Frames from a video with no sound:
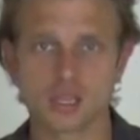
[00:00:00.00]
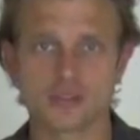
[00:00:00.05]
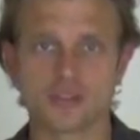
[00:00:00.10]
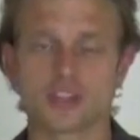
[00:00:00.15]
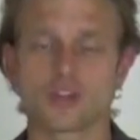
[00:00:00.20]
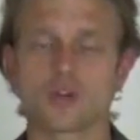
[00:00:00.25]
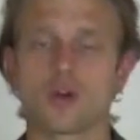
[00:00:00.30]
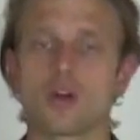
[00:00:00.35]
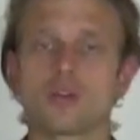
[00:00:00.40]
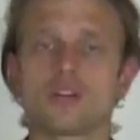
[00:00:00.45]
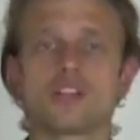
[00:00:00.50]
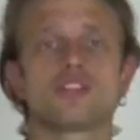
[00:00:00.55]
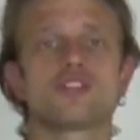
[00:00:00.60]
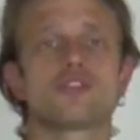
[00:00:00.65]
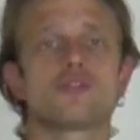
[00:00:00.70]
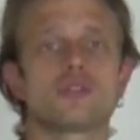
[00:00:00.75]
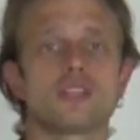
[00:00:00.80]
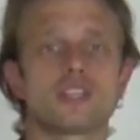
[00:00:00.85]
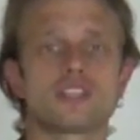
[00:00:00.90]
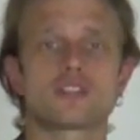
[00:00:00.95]
then not only
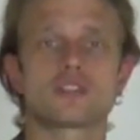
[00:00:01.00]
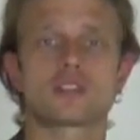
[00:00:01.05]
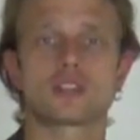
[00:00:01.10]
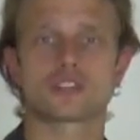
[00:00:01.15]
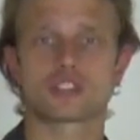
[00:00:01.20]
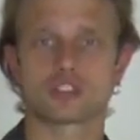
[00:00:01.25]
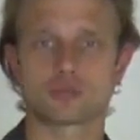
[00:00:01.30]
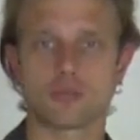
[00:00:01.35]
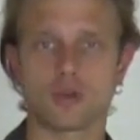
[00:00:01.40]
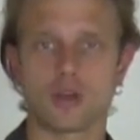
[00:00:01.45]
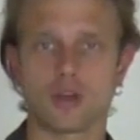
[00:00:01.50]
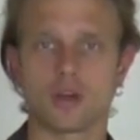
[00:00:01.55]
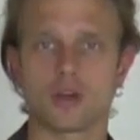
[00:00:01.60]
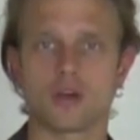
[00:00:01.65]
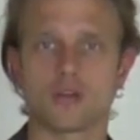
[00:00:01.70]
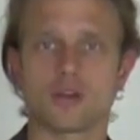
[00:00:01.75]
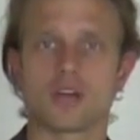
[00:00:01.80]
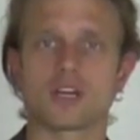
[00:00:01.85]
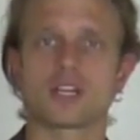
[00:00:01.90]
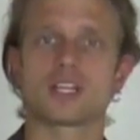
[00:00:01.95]
do you listen and
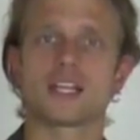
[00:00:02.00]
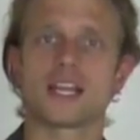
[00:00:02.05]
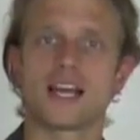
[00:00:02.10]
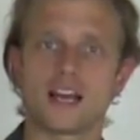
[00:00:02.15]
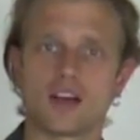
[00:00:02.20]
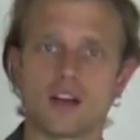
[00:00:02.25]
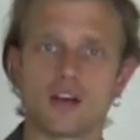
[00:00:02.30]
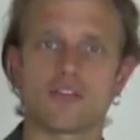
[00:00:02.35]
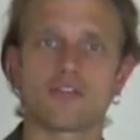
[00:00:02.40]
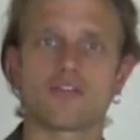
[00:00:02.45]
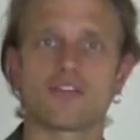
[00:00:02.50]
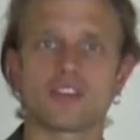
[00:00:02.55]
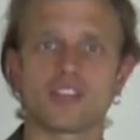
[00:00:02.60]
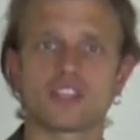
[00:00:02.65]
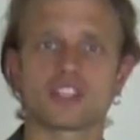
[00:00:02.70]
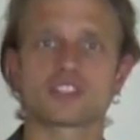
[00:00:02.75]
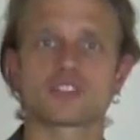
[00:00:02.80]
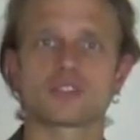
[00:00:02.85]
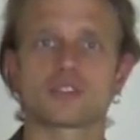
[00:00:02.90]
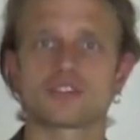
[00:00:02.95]
smile and let her
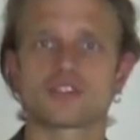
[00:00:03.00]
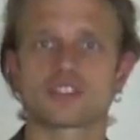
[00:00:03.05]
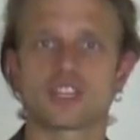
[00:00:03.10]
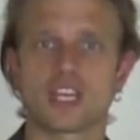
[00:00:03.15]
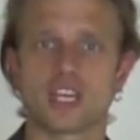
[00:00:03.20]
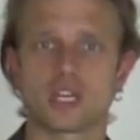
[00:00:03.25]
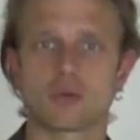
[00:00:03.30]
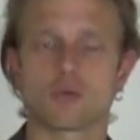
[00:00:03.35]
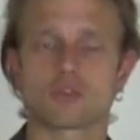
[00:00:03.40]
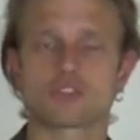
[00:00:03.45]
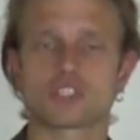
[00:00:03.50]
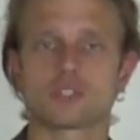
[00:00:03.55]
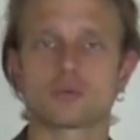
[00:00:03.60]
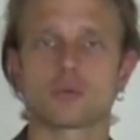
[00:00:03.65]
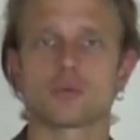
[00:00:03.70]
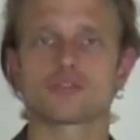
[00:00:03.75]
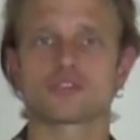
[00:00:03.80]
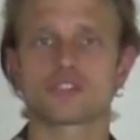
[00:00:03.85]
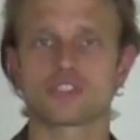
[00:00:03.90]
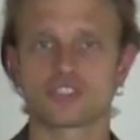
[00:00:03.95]
finish saying what she
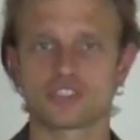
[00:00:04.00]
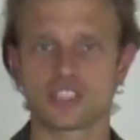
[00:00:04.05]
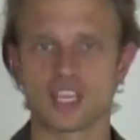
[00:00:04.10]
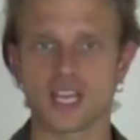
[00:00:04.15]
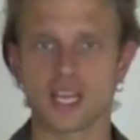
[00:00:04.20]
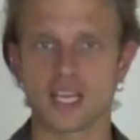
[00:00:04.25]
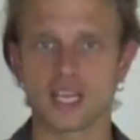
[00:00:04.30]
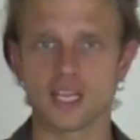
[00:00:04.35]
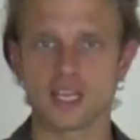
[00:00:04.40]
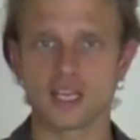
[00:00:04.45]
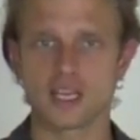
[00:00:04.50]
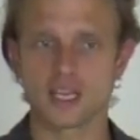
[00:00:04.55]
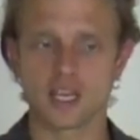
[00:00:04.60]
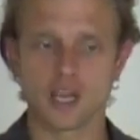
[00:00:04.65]
wants to say,